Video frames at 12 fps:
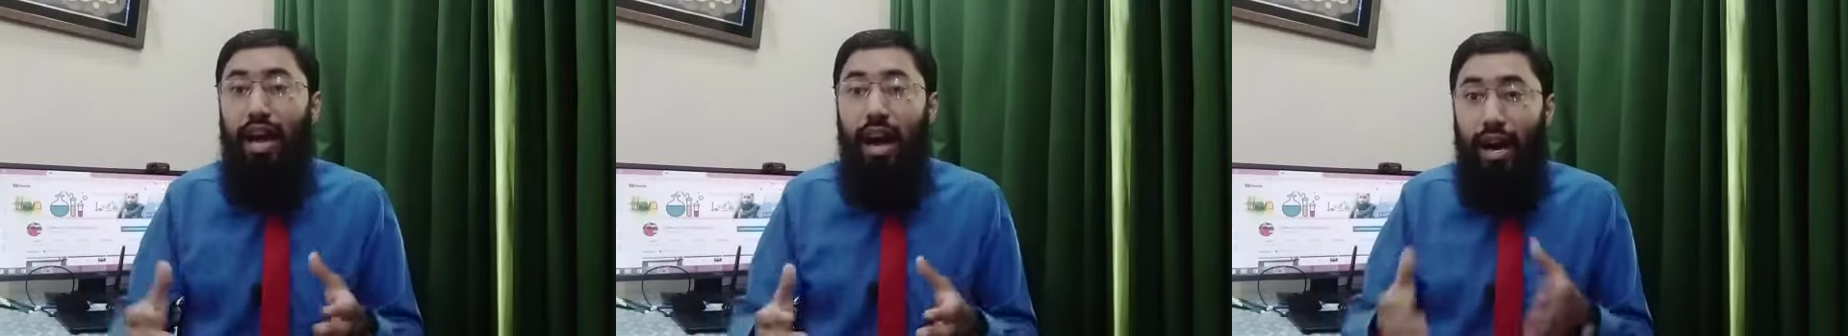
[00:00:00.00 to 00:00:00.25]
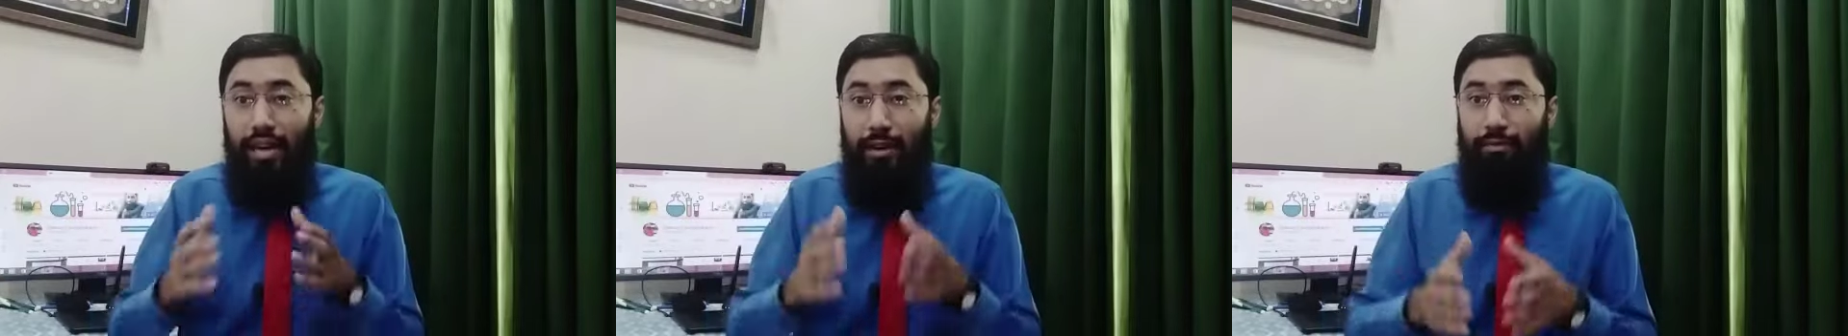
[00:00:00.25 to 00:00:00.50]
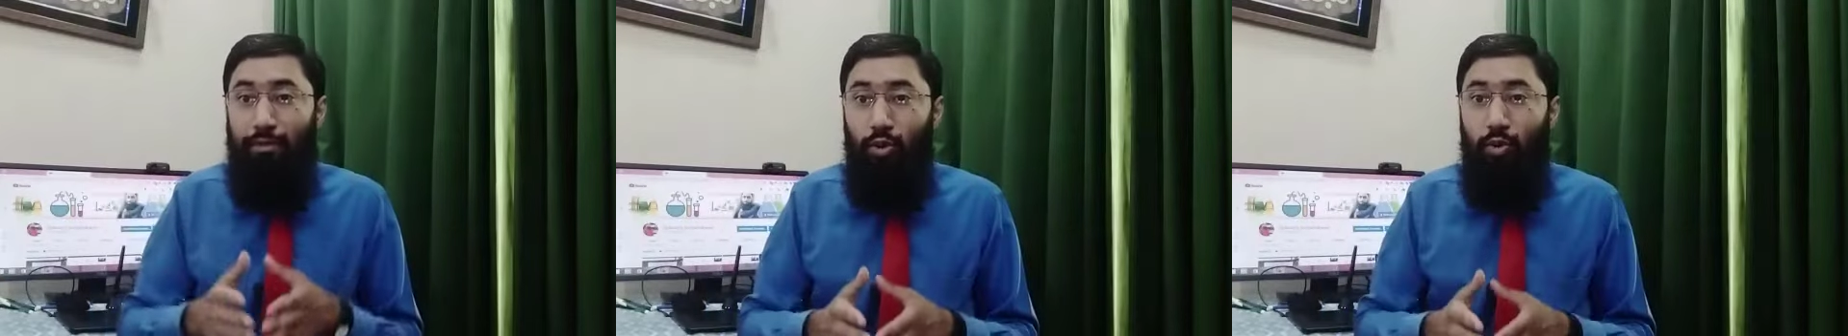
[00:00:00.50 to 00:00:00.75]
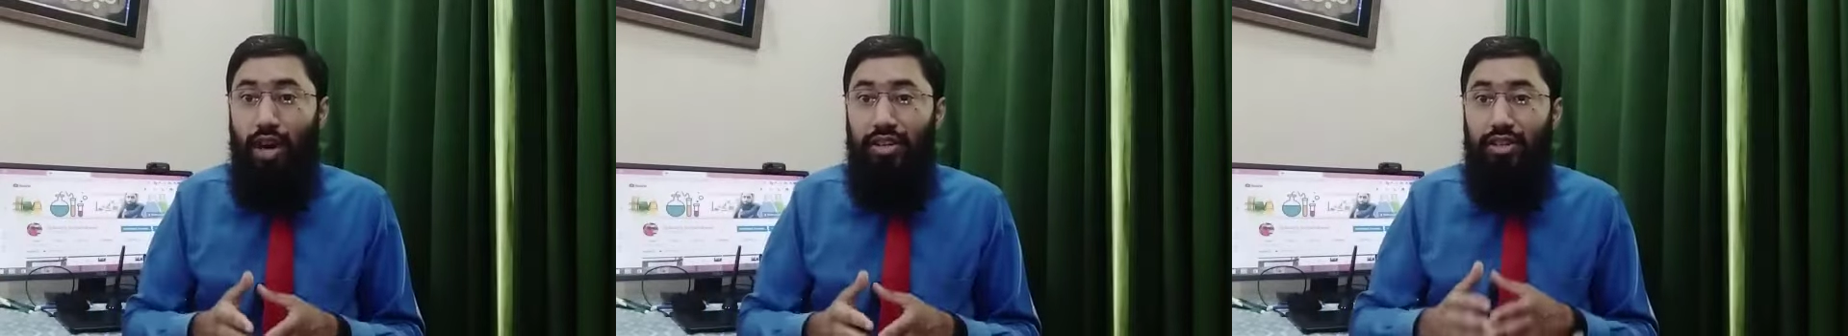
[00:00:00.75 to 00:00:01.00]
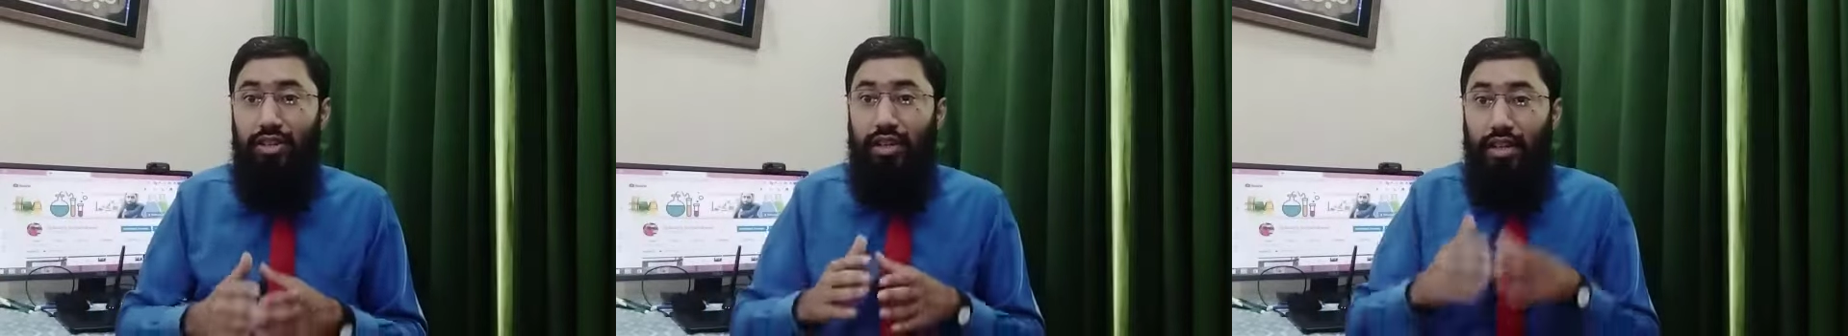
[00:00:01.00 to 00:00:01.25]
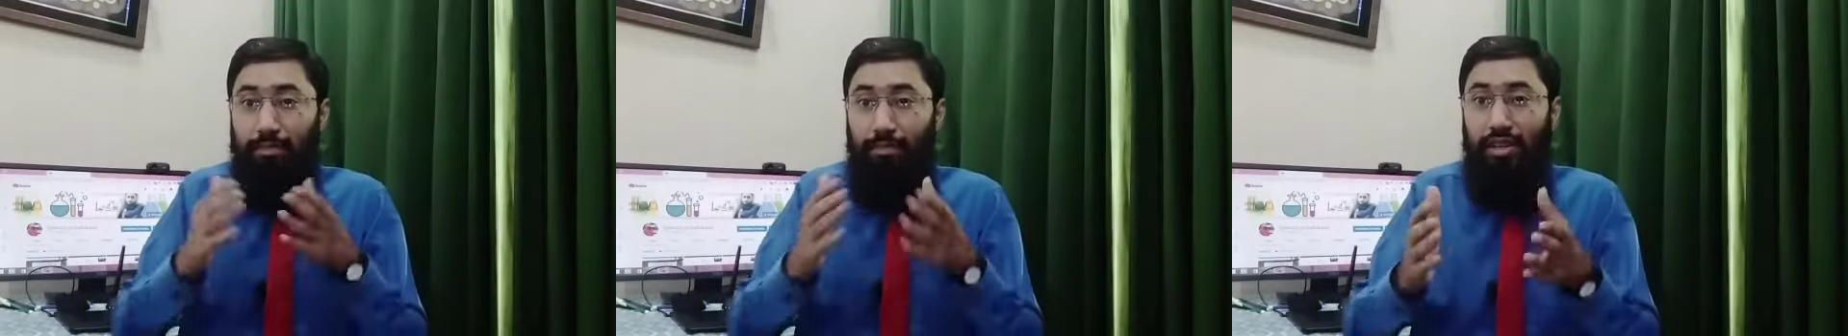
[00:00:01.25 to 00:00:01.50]
I am providing
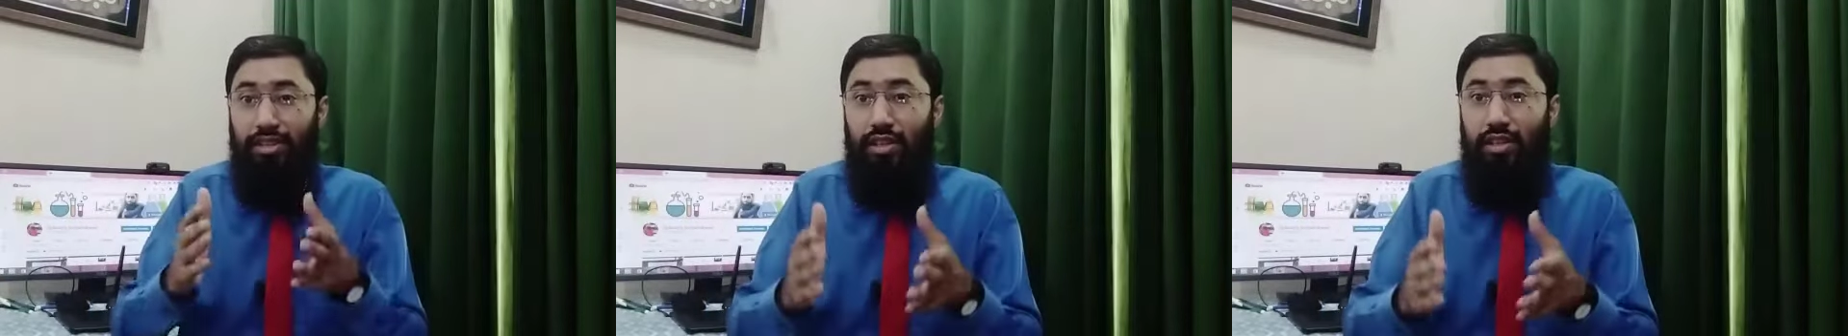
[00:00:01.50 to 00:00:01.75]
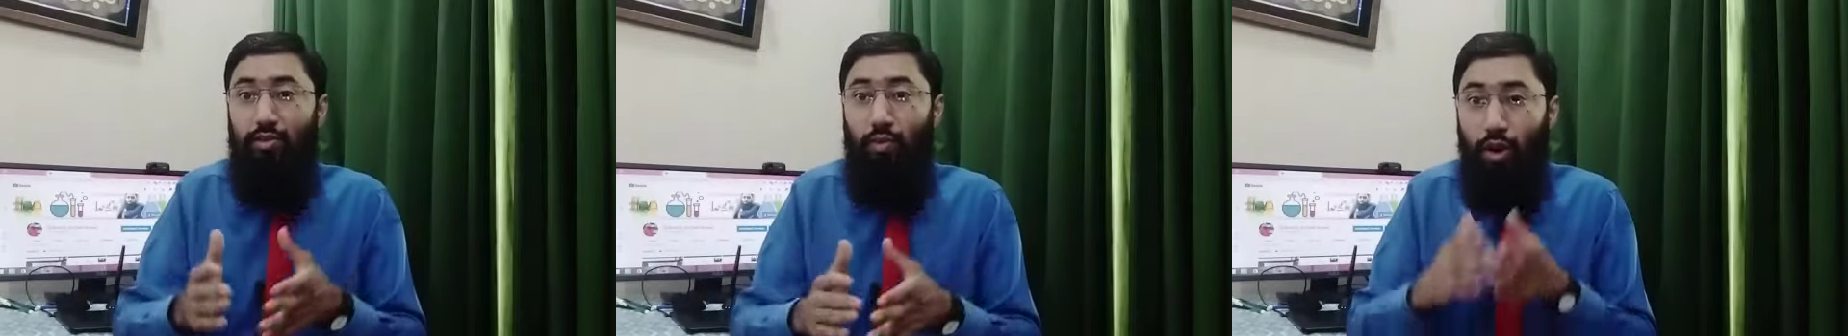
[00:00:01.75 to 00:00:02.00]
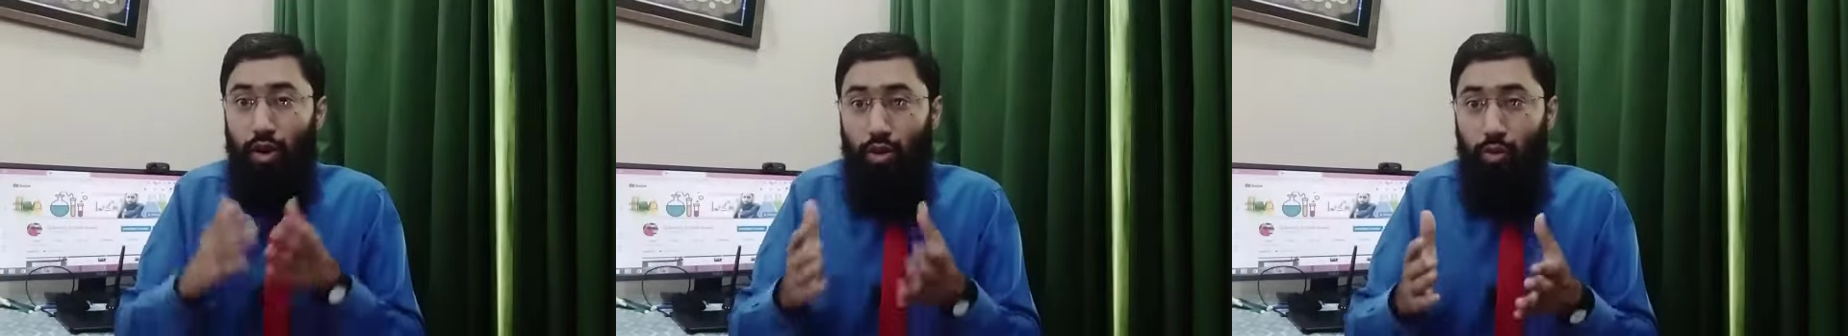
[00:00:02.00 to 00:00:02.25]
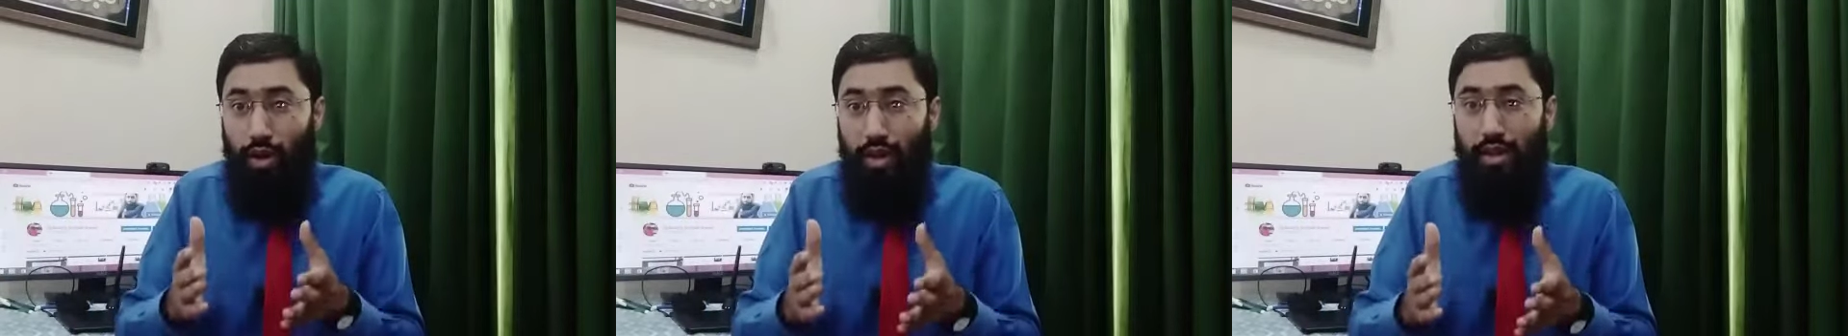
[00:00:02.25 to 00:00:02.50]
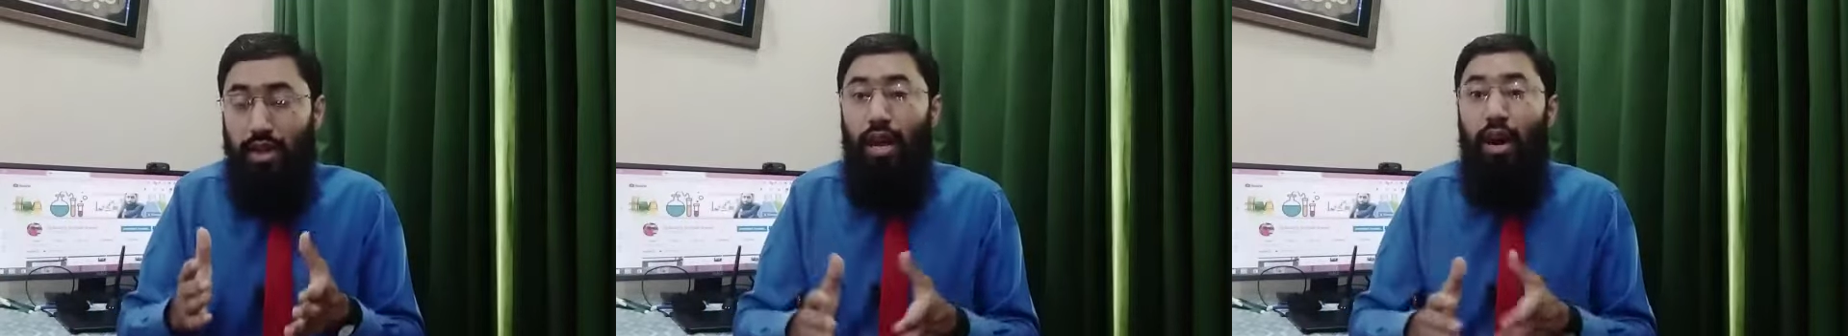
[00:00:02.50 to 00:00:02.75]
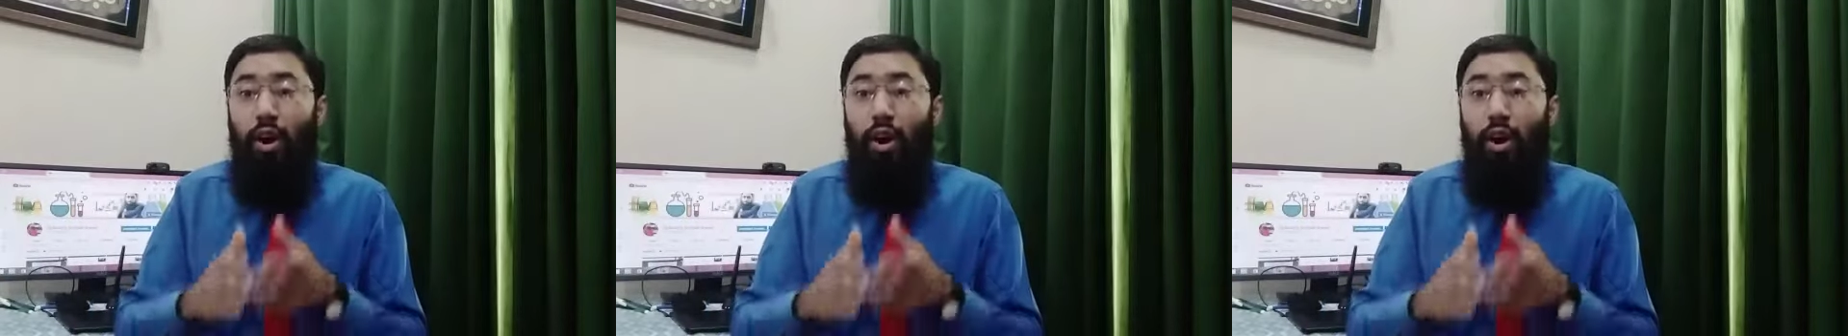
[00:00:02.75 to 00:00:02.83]
in-person one-on-one